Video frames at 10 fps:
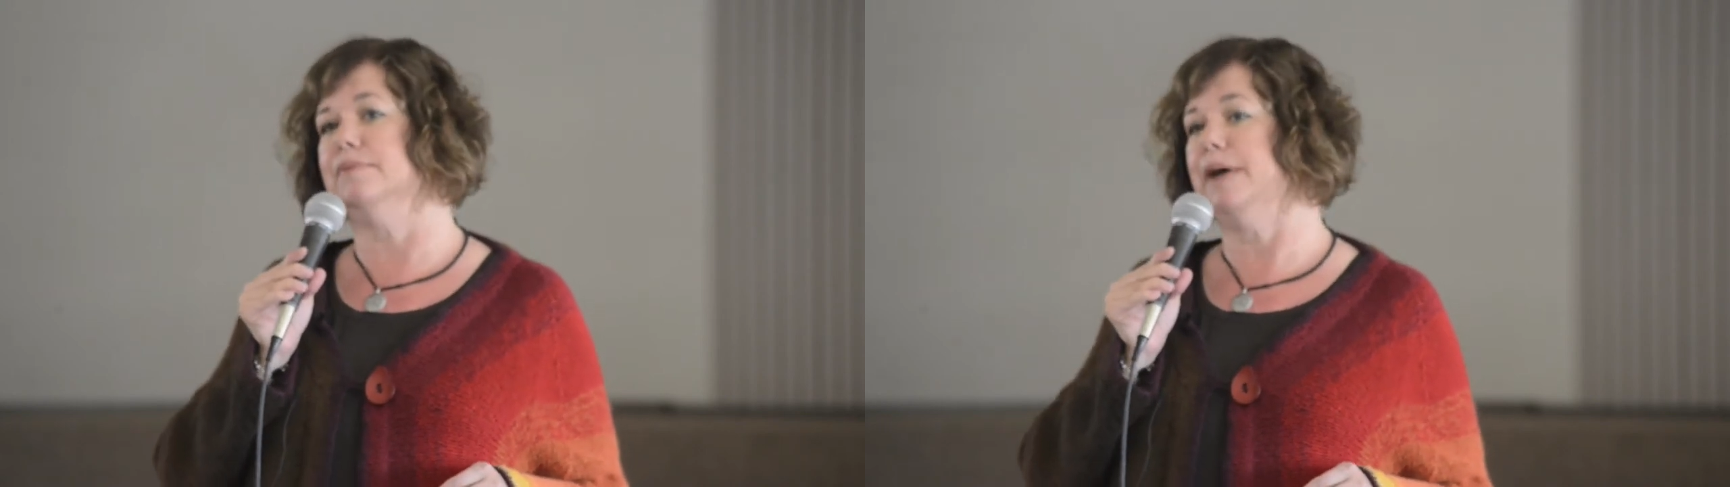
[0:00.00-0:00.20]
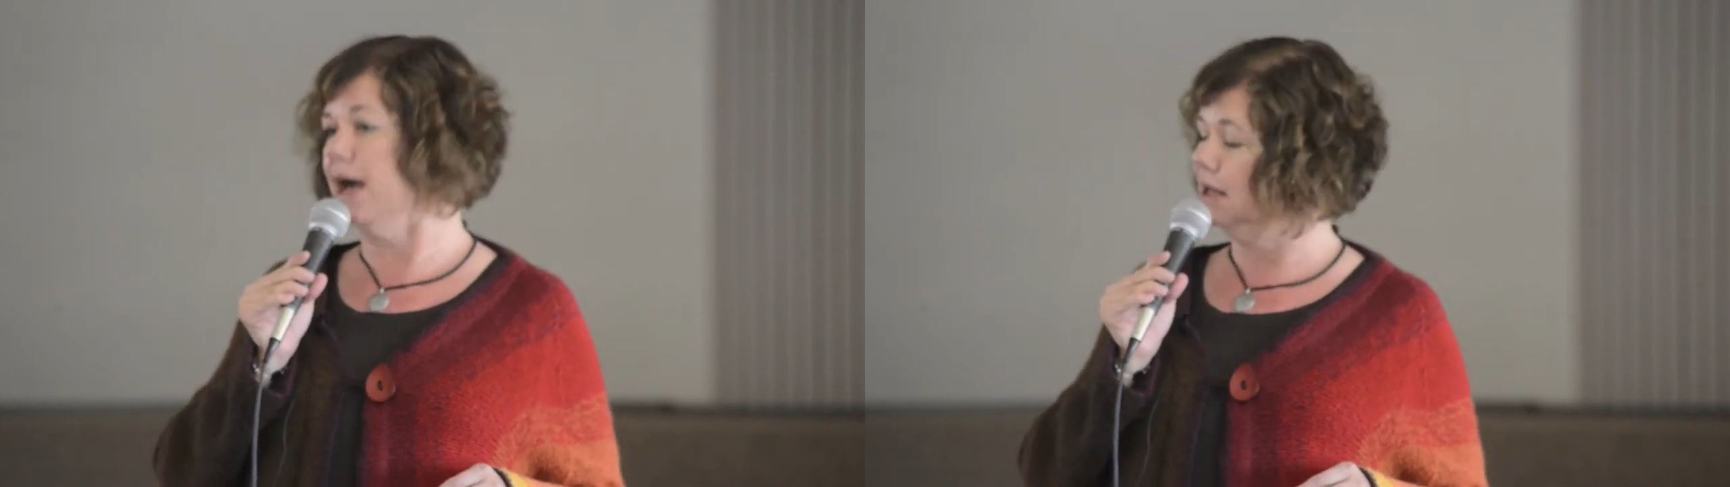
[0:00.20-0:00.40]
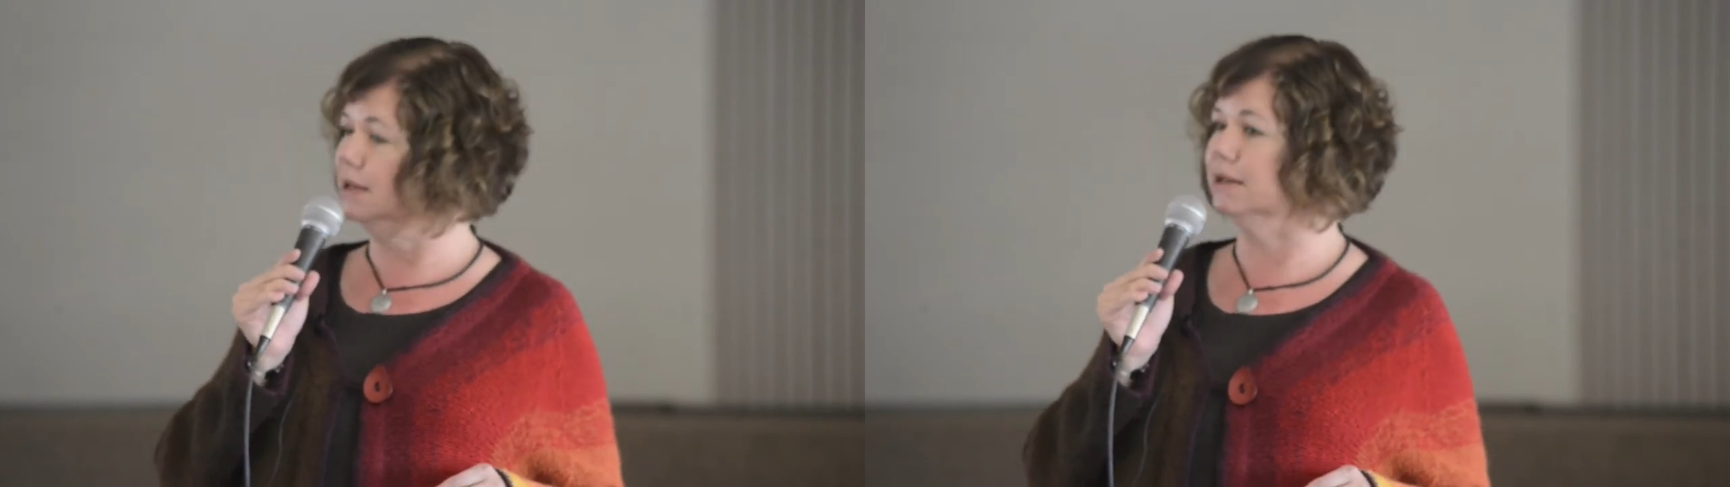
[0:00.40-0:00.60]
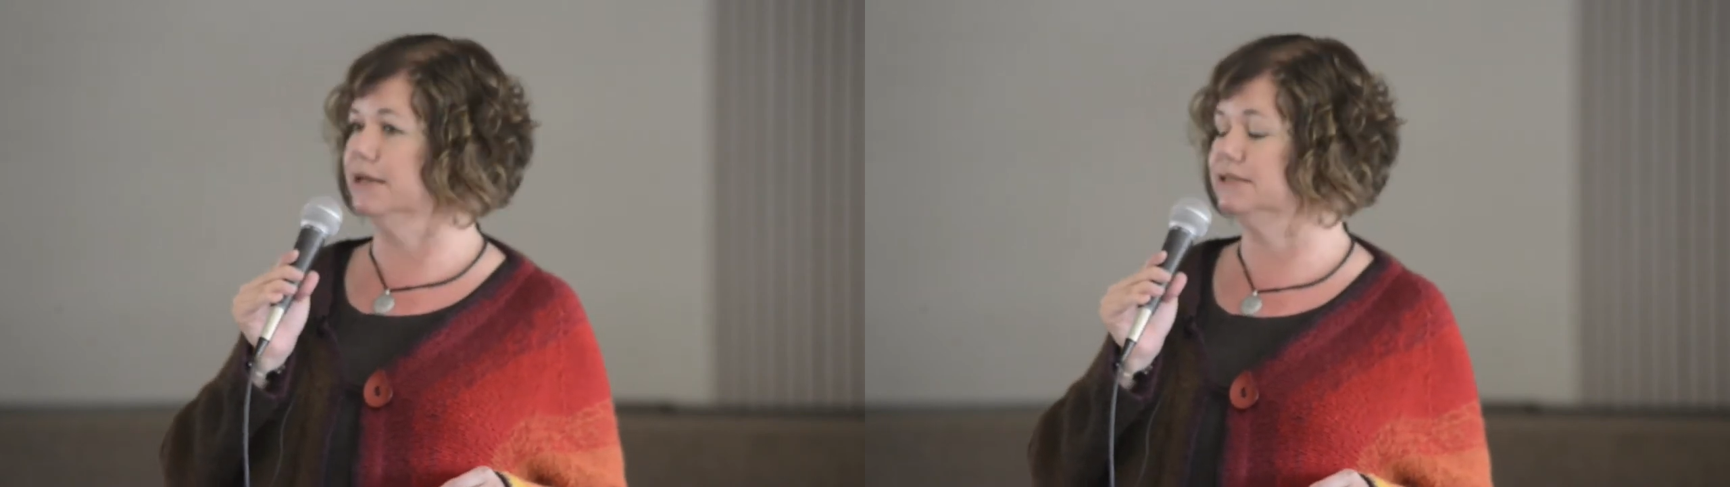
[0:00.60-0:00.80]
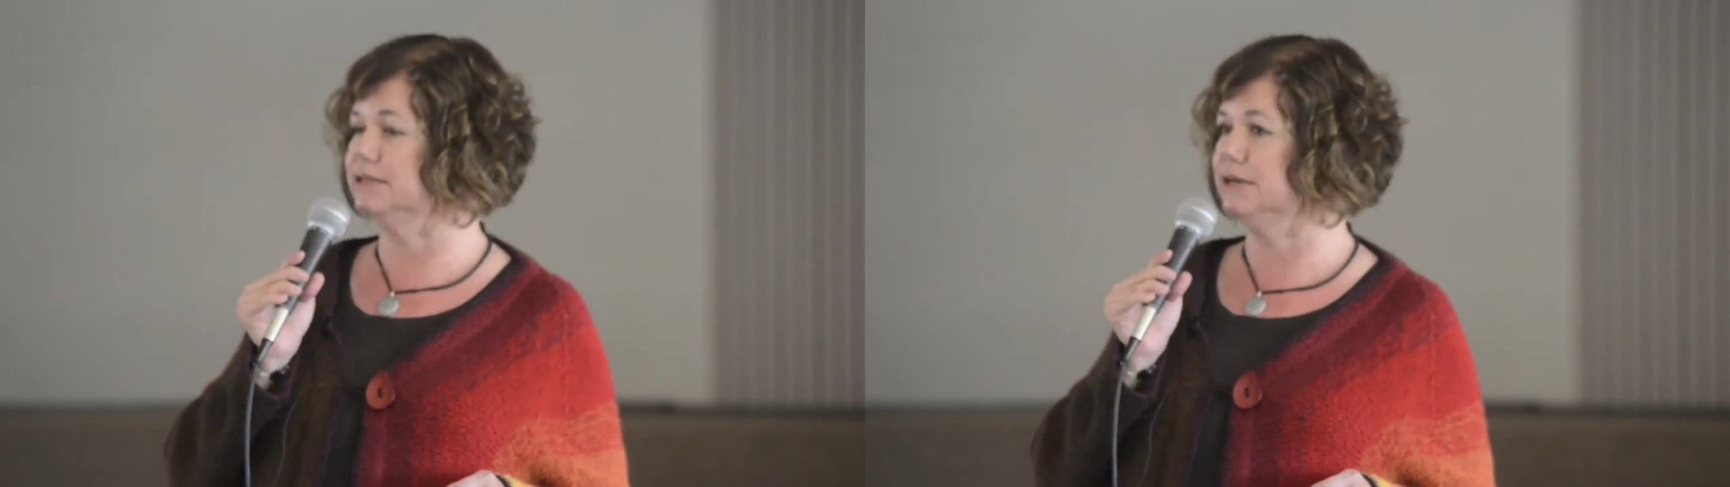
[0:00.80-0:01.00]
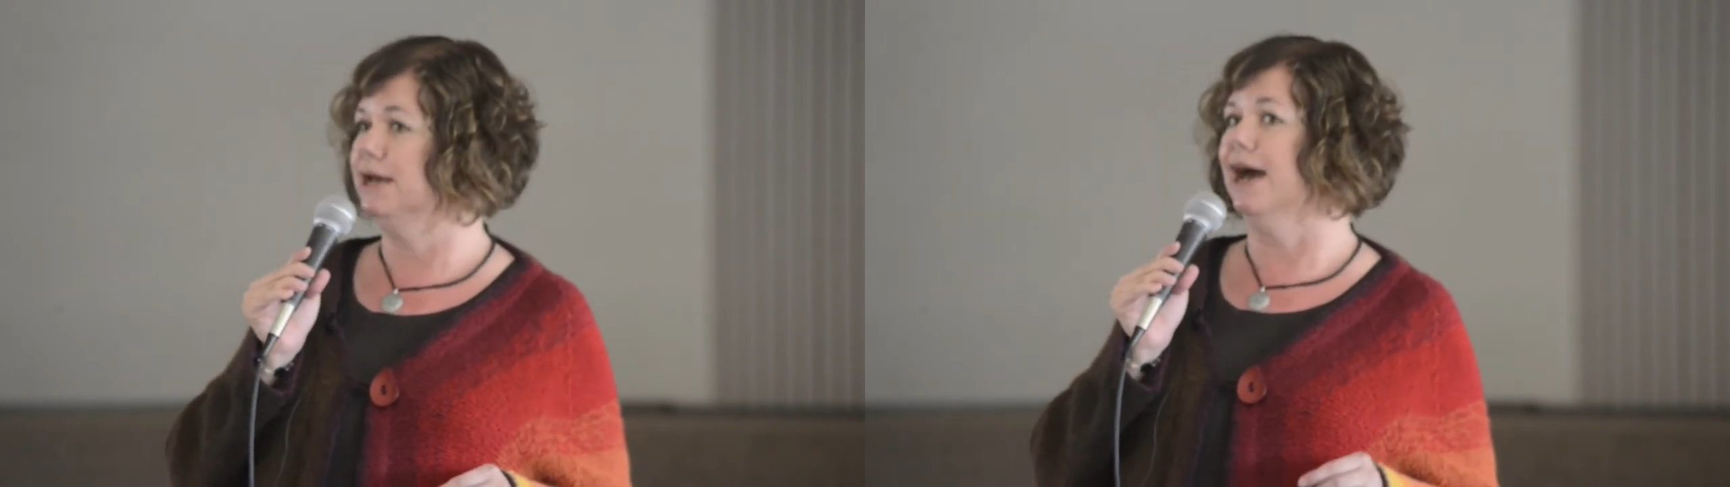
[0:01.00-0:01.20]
Packing List.